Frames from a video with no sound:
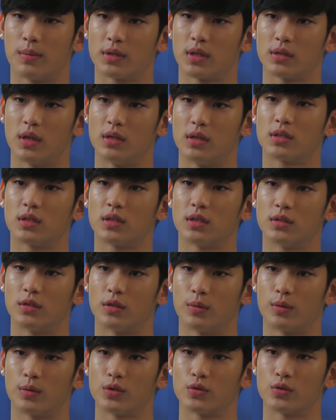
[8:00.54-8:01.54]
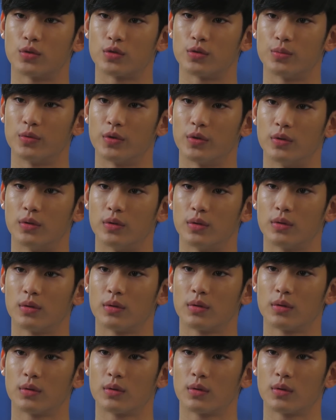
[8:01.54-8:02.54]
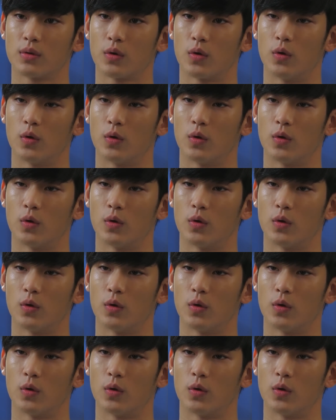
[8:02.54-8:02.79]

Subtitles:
But after explaining that he was her neighbor, the